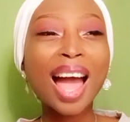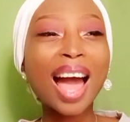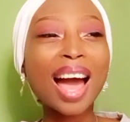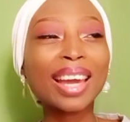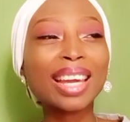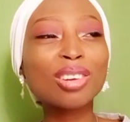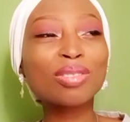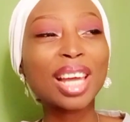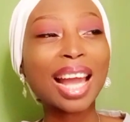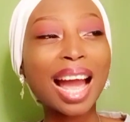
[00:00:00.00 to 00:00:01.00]
I kind of
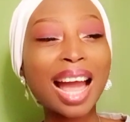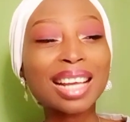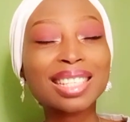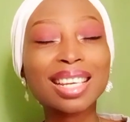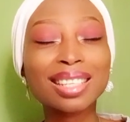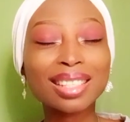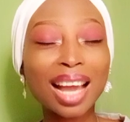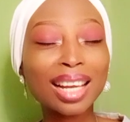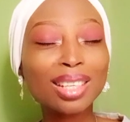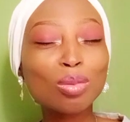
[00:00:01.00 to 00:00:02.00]
like ask
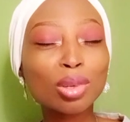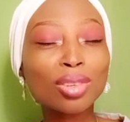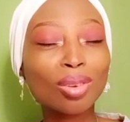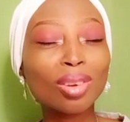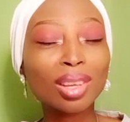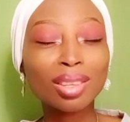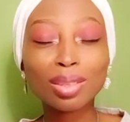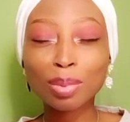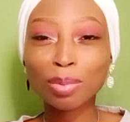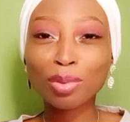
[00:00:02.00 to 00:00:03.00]
exactly what do you need this
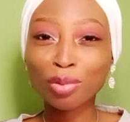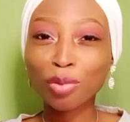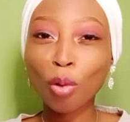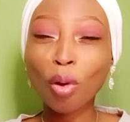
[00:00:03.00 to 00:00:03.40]
perfume for?